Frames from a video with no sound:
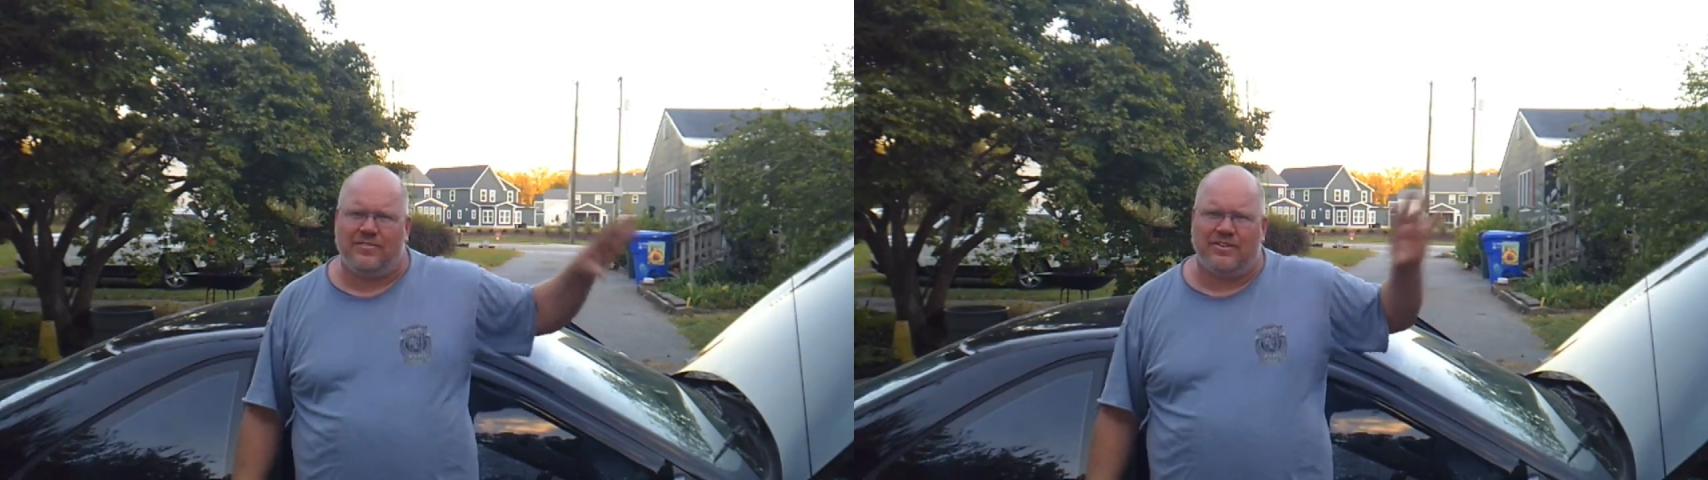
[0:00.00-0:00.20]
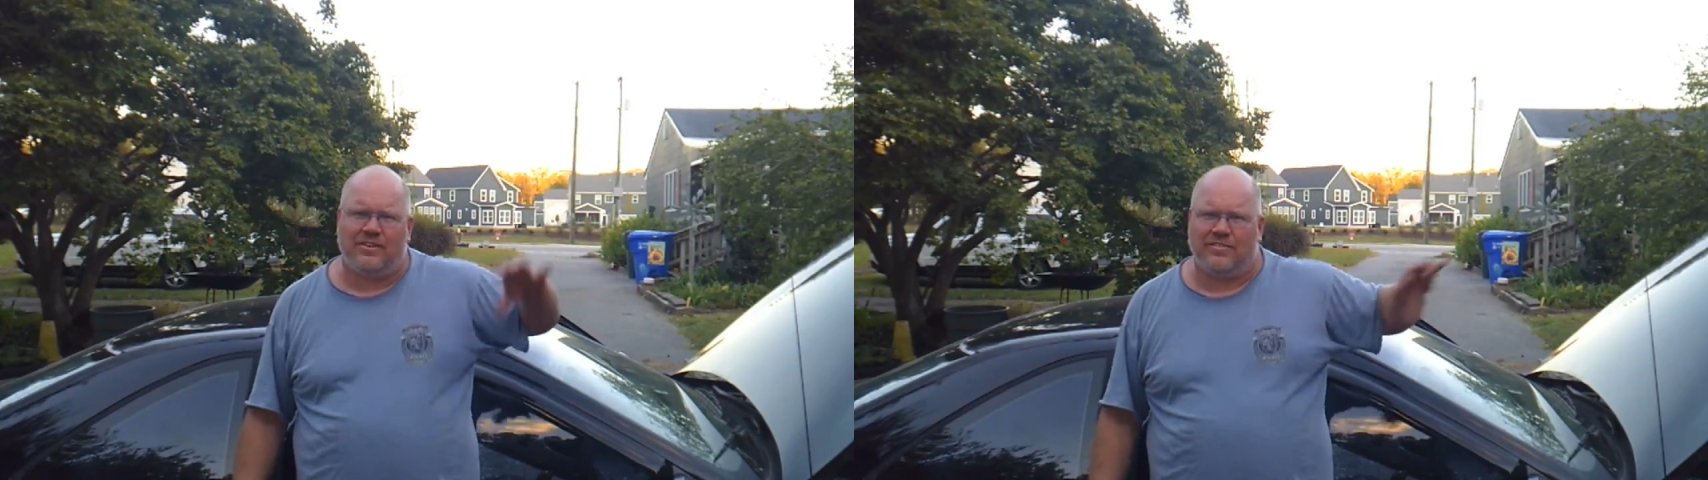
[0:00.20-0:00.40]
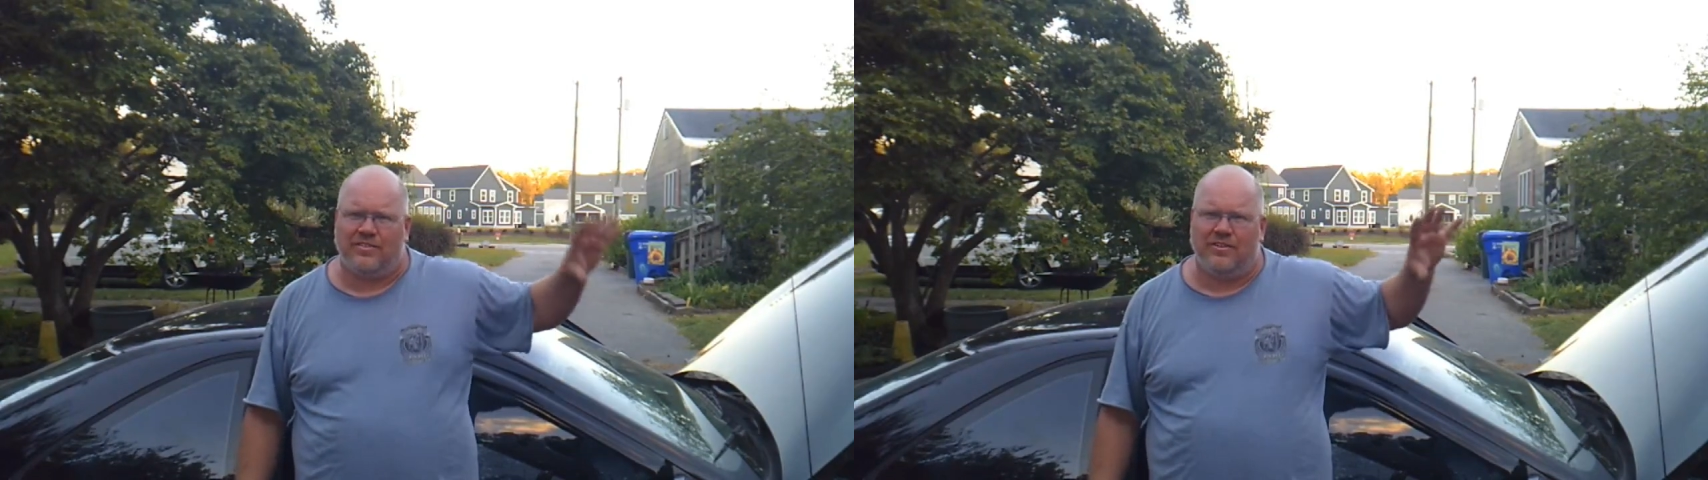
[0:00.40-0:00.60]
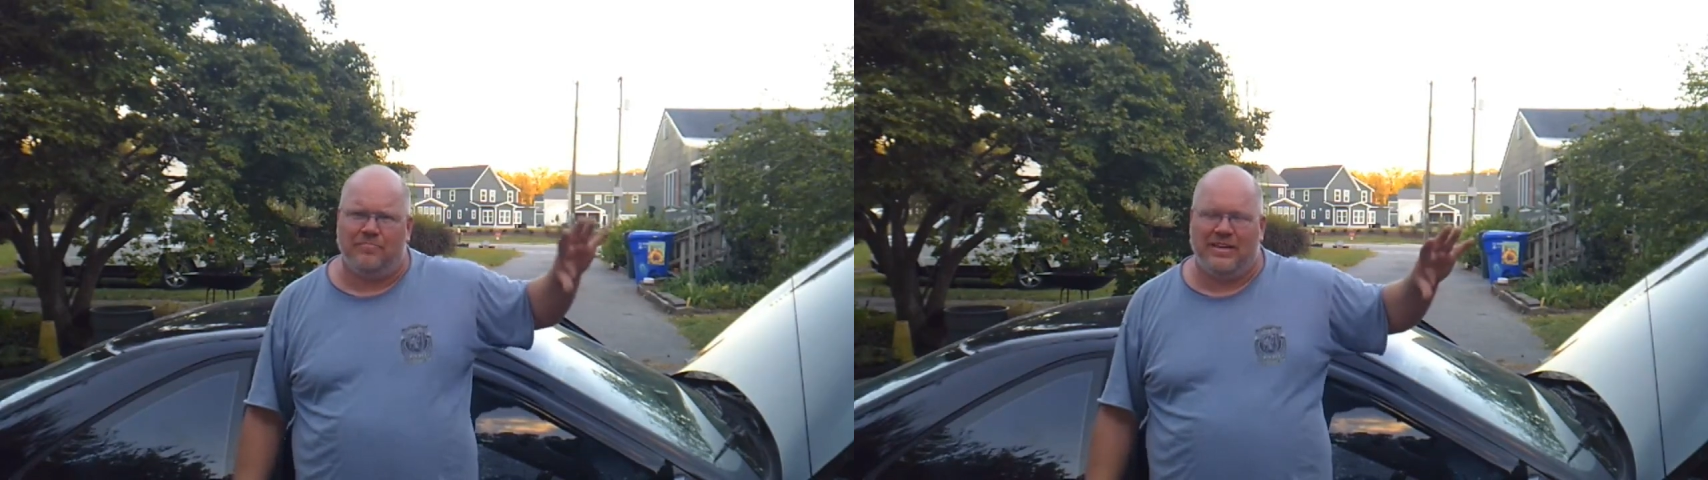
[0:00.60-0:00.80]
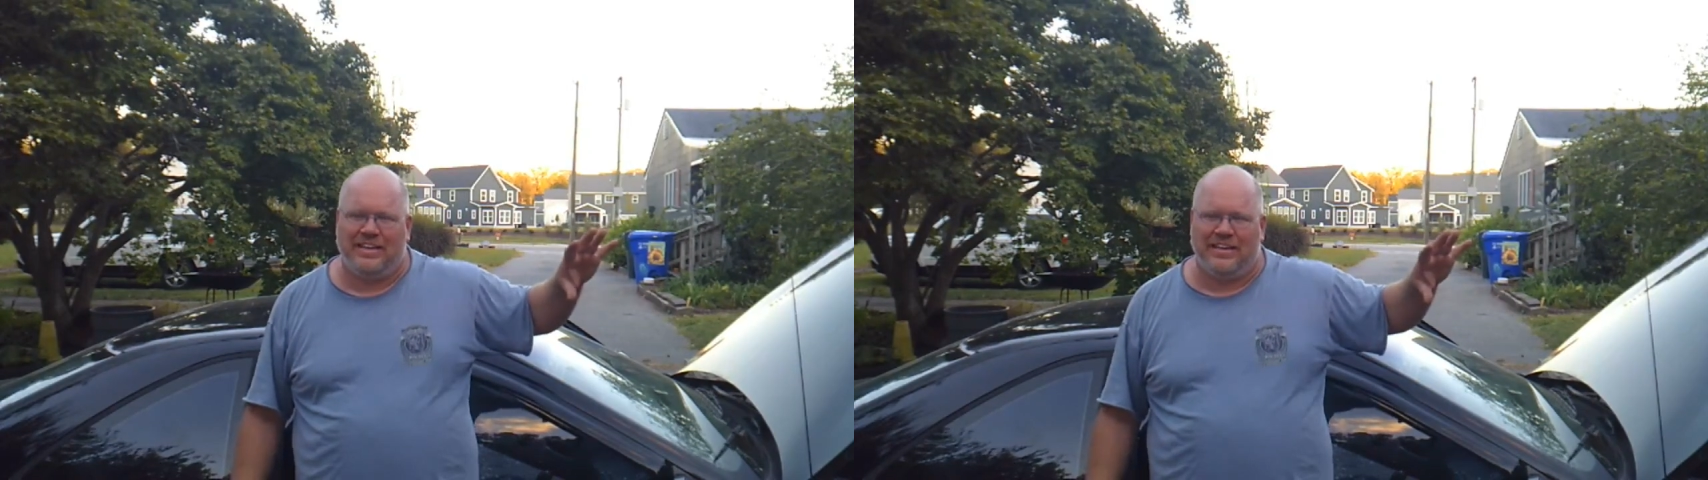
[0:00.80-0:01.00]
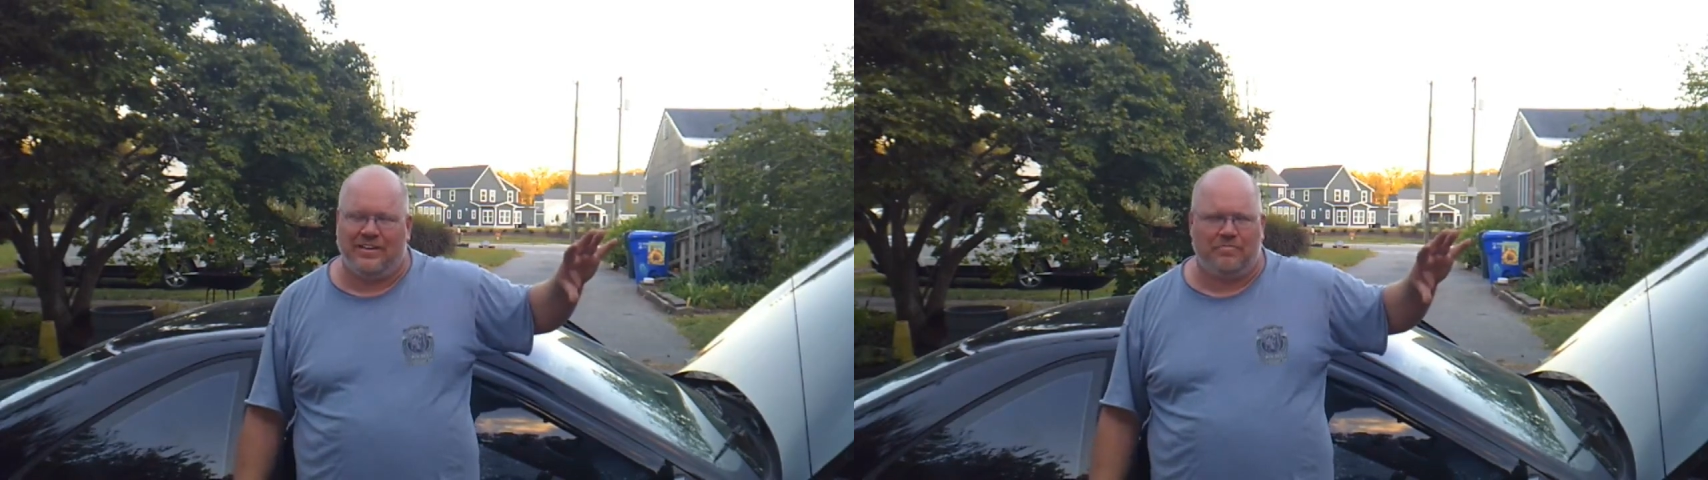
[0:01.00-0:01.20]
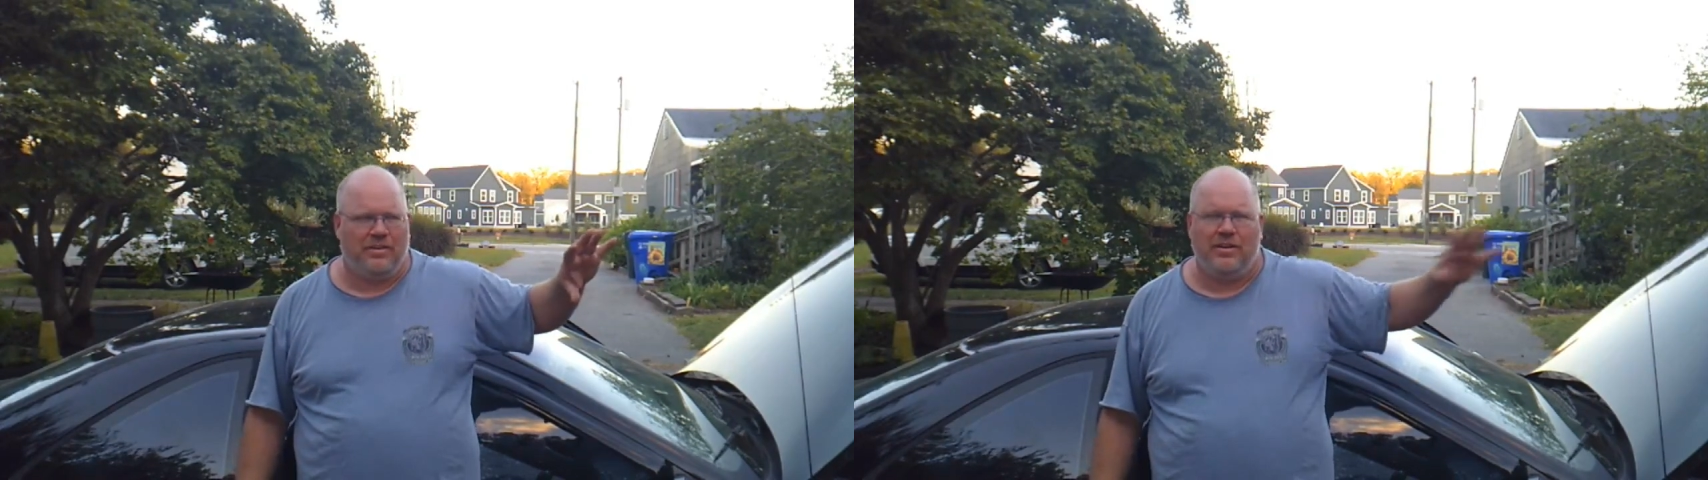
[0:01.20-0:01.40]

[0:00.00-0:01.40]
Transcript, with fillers: car that's going to be getting them.